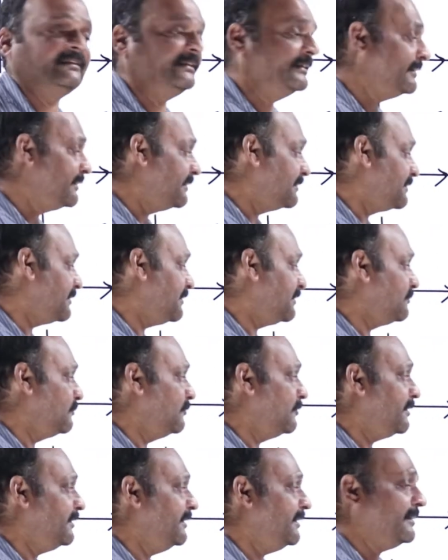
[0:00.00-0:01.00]
Intensity is
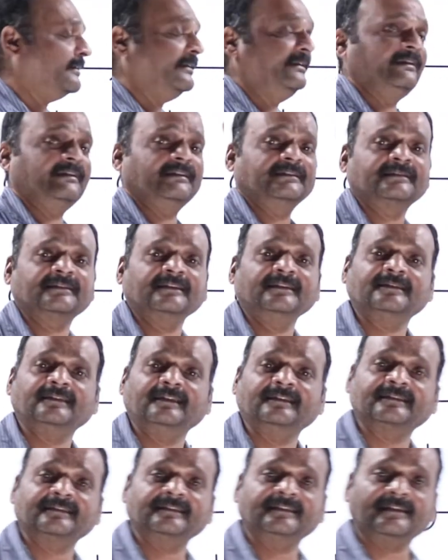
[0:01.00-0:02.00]
more here, intensity is
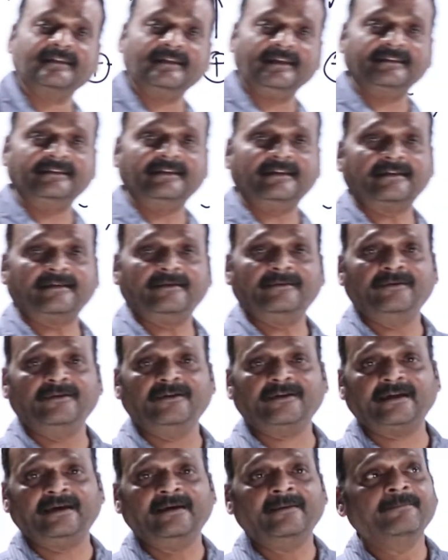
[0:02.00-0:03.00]
less here, like that.
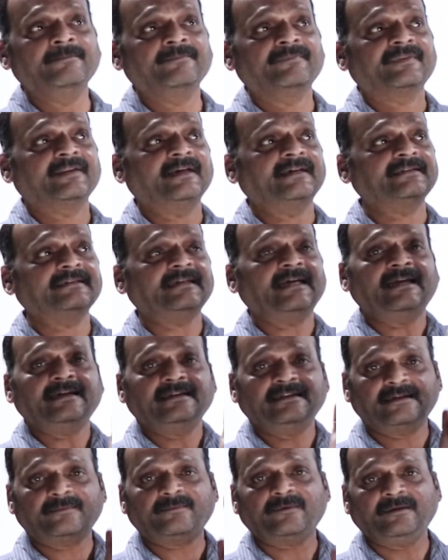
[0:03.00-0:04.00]
Okay, that is
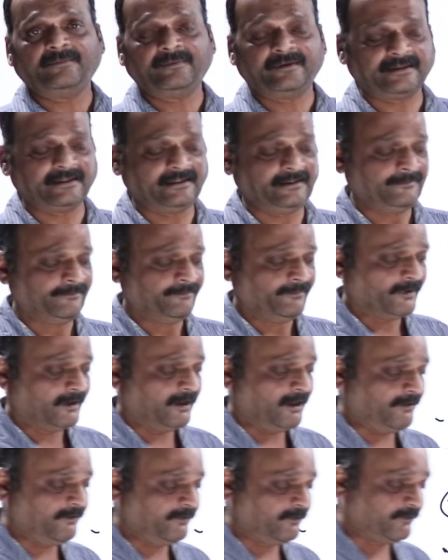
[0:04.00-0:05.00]
another property
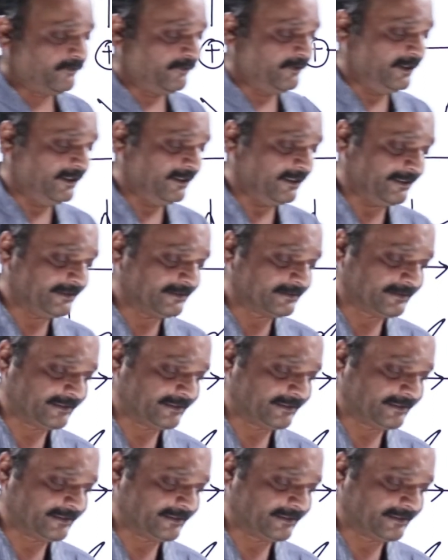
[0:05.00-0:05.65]
of field lines.